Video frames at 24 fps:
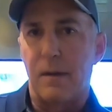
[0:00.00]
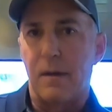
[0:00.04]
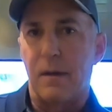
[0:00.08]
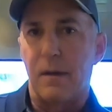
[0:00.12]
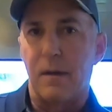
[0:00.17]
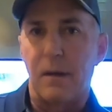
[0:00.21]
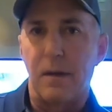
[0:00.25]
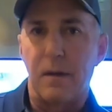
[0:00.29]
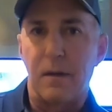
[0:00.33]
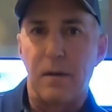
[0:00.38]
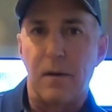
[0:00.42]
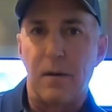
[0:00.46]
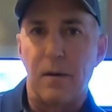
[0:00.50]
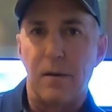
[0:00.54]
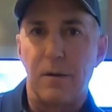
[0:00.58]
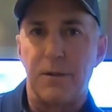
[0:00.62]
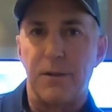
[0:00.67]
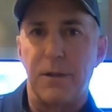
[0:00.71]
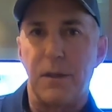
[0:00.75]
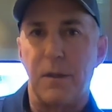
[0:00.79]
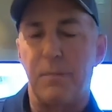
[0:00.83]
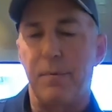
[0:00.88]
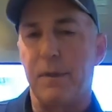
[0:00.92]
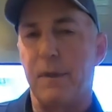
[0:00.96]
Hello
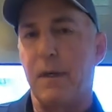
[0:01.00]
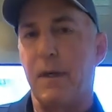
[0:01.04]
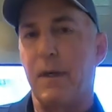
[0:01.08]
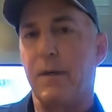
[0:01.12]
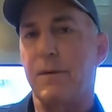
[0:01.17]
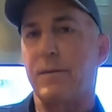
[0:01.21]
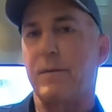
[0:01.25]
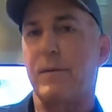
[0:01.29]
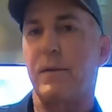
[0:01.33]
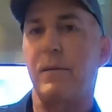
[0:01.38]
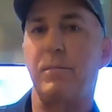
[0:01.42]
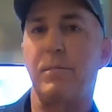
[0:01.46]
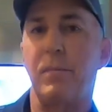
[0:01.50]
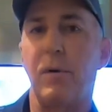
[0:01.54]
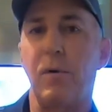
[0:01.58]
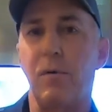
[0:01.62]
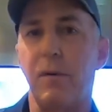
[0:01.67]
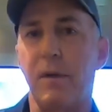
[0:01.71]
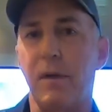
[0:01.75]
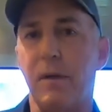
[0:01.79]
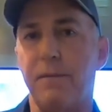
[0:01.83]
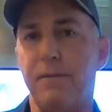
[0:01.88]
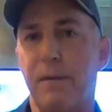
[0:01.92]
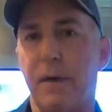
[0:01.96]
GPS and
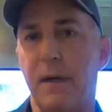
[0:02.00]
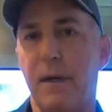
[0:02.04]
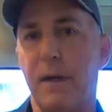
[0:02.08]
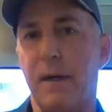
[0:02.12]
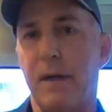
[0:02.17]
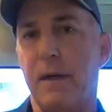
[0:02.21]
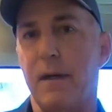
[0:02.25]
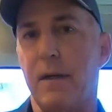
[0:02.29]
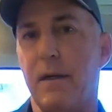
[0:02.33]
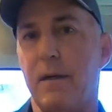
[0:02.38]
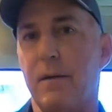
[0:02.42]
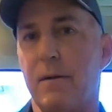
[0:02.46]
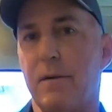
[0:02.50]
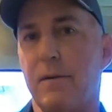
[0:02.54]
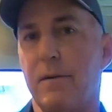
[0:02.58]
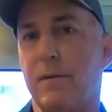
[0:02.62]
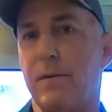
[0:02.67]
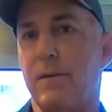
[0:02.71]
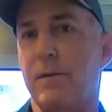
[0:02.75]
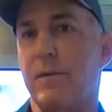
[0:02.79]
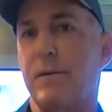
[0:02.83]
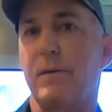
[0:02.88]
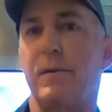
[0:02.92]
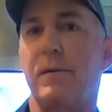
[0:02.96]
boating
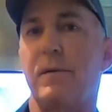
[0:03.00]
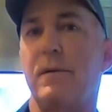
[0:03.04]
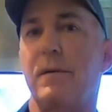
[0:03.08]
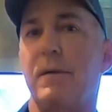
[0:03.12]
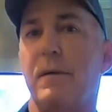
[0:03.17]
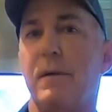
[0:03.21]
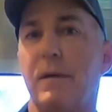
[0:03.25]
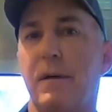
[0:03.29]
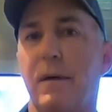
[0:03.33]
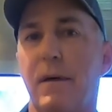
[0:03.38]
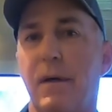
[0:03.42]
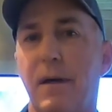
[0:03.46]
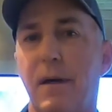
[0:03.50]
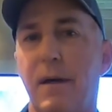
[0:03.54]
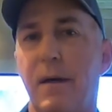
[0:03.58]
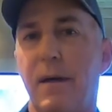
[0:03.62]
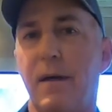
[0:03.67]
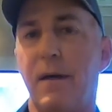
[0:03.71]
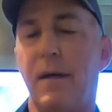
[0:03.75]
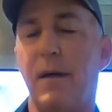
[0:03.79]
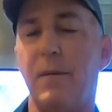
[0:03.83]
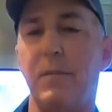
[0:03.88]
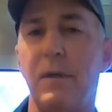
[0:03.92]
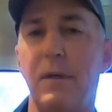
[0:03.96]
fans. I
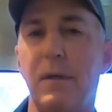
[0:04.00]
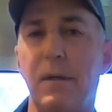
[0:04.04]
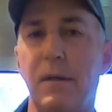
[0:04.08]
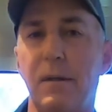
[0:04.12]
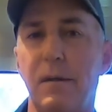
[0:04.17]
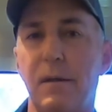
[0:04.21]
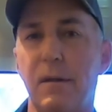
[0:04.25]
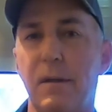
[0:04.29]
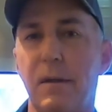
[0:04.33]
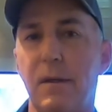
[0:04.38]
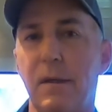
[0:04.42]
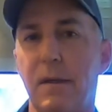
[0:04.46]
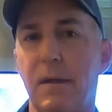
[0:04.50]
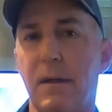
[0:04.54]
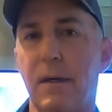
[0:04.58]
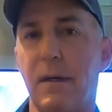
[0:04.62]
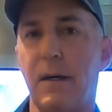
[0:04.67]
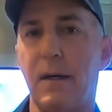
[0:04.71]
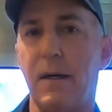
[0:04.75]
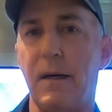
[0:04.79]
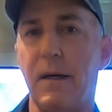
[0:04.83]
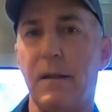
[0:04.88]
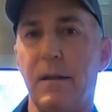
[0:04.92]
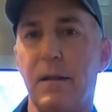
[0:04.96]
am in the
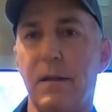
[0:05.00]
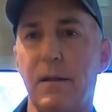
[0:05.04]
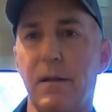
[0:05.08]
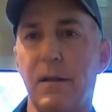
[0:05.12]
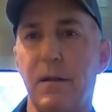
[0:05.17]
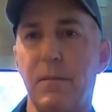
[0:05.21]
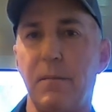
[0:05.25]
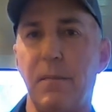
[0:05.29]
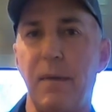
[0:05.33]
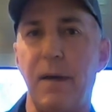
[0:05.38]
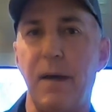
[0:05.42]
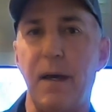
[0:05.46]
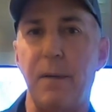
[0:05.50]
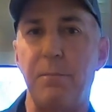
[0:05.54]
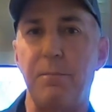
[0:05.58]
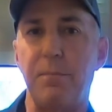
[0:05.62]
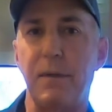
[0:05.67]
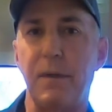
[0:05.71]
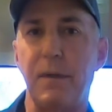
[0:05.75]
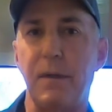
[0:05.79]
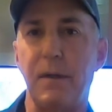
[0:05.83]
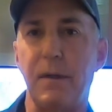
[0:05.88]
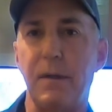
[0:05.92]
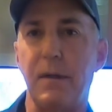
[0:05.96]
ISLA
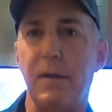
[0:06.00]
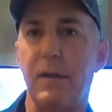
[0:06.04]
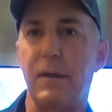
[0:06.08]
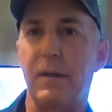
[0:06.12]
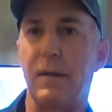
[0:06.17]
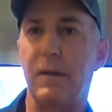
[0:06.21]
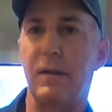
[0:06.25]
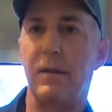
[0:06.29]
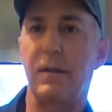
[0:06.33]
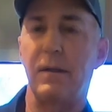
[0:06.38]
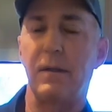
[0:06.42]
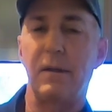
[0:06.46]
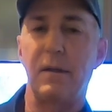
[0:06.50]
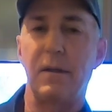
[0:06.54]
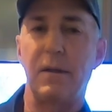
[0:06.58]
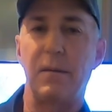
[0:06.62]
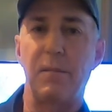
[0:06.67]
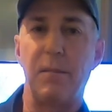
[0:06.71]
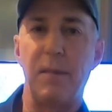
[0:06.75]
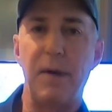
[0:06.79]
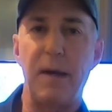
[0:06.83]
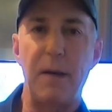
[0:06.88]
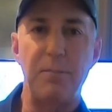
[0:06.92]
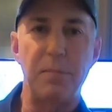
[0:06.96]
mapping
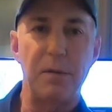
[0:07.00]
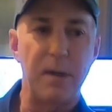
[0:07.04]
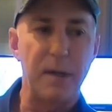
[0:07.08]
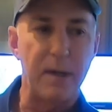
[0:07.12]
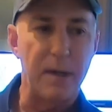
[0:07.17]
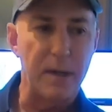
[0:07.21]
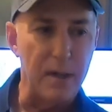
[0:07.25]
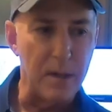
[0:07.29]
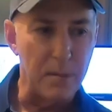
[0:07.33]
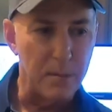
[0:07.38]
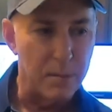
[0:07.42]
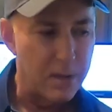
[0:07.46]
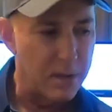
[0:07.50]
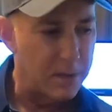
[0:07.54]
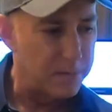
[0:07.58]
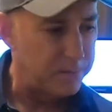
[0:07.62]
map lab,